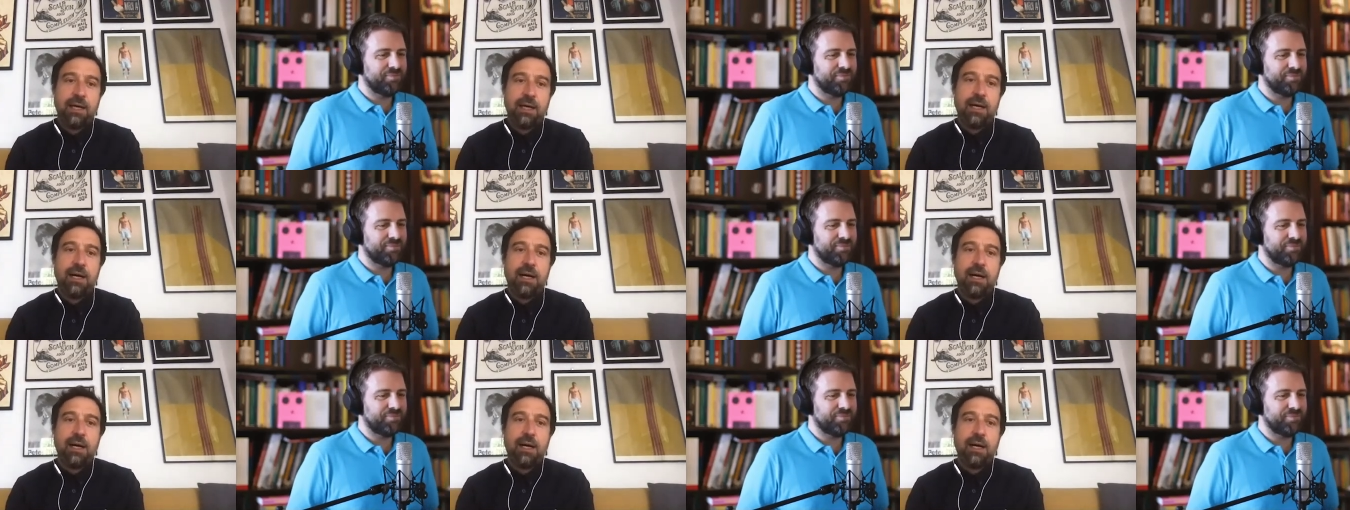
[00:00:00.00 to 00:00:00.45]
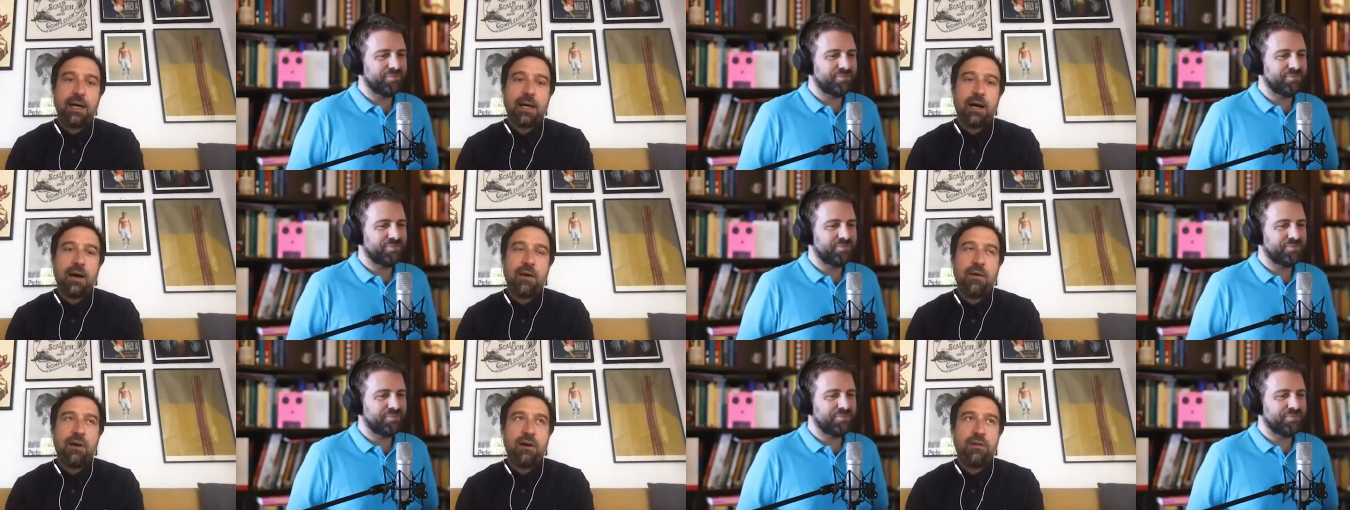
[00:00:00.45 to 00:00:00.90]
Speaker 1: Uh,
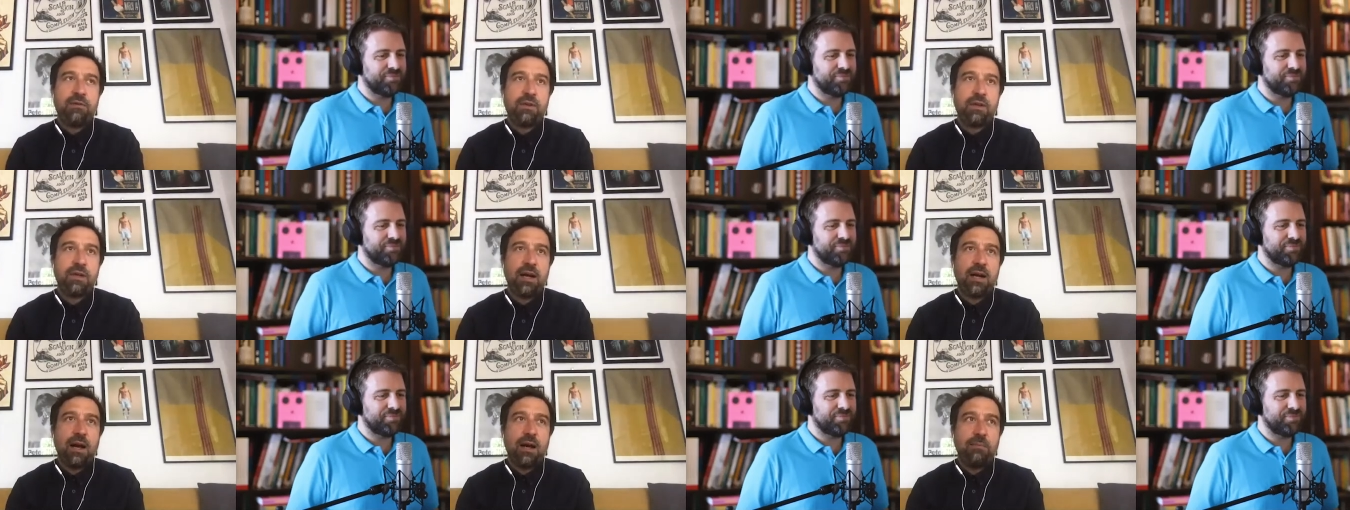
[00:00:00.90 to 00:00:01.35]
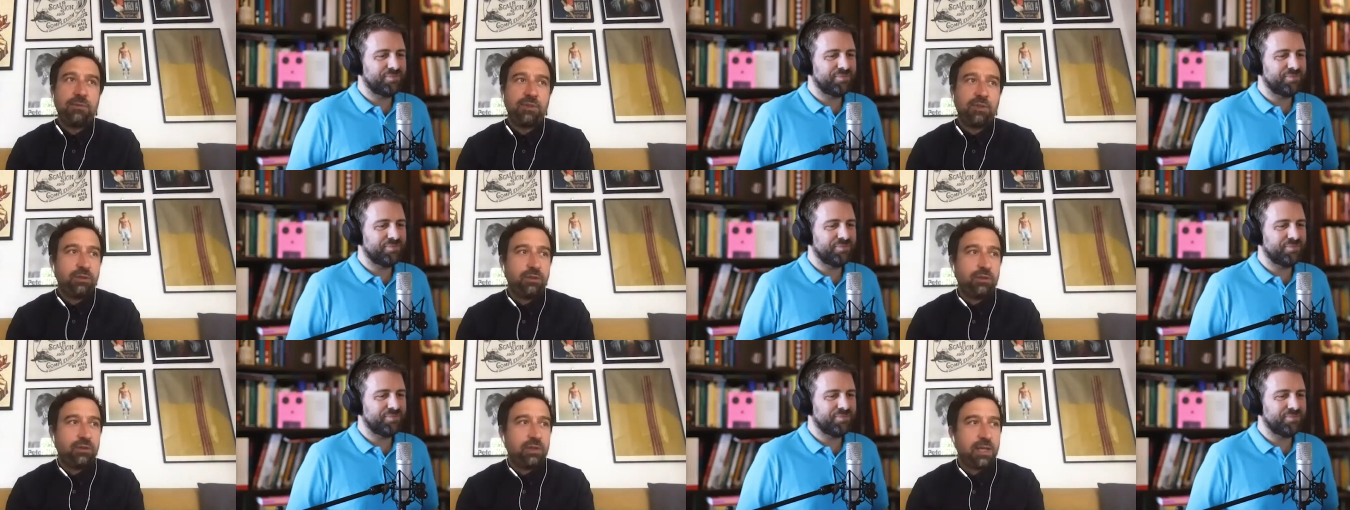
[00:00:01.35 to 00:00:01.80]
however, I'm
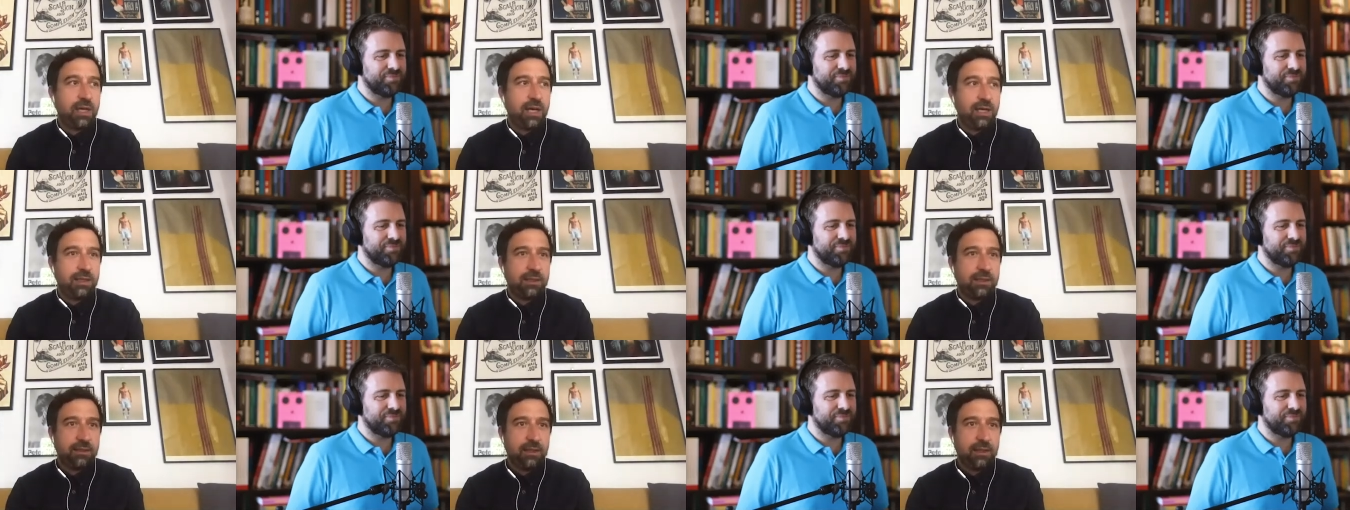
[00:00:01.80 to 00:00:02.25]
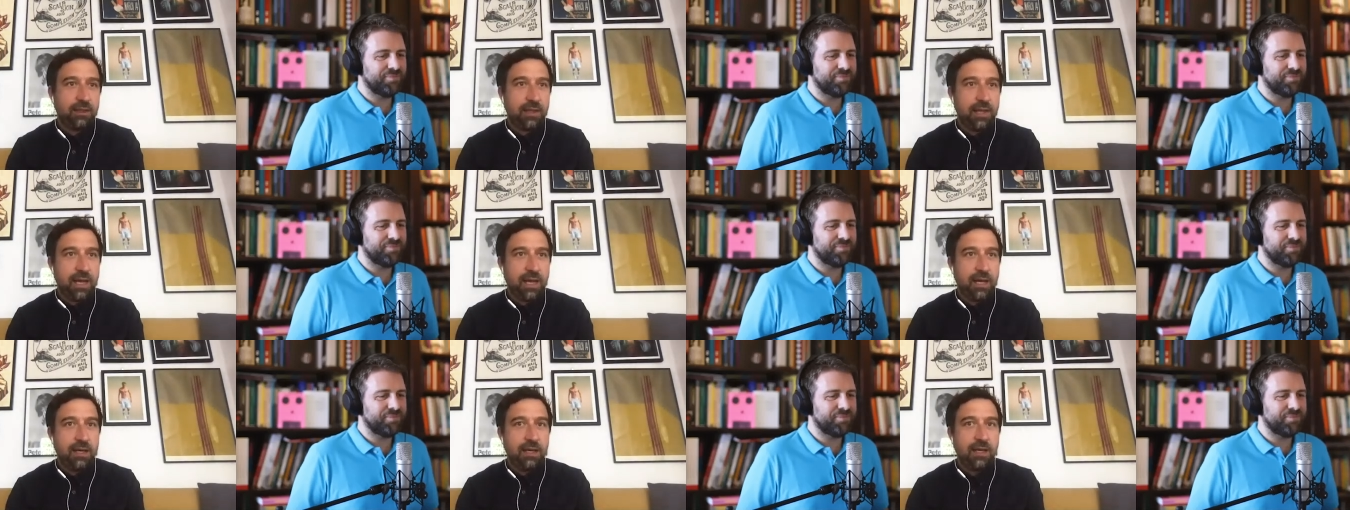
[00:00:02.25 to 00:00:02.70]
sure that
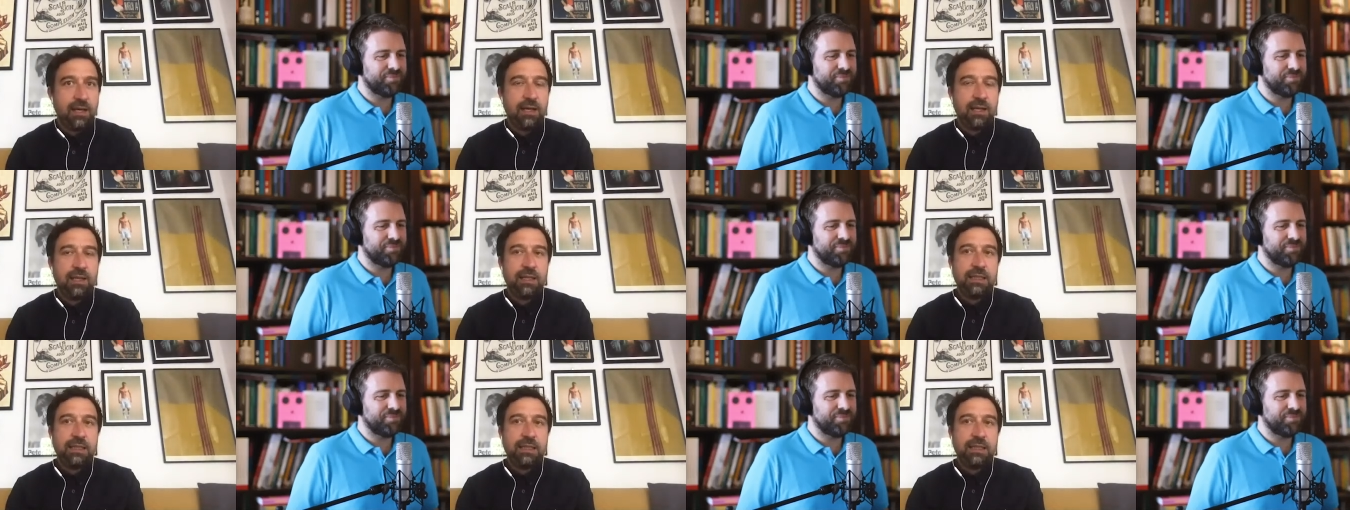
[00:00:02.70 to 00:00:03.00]
then